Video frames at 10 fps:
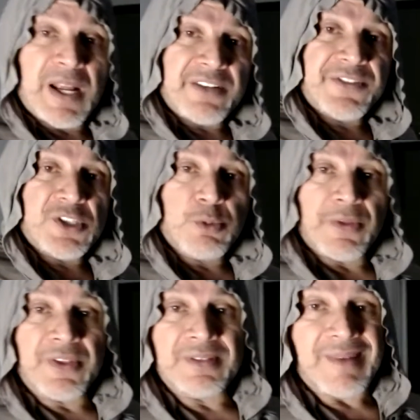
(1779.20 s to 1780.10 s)
benefits
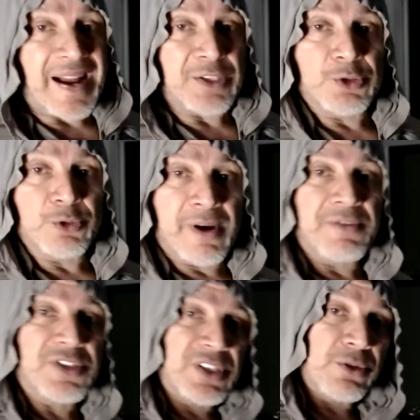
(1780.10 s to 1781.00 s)
with it. I do every
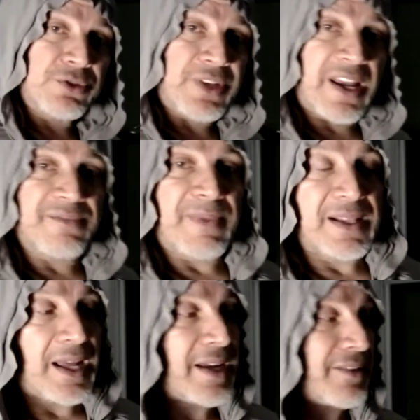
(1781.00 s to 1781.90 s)
single day of my
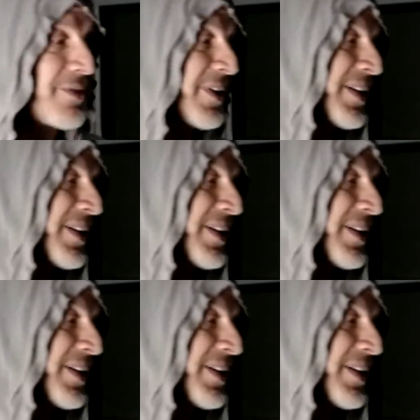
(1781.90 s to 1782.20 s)
life,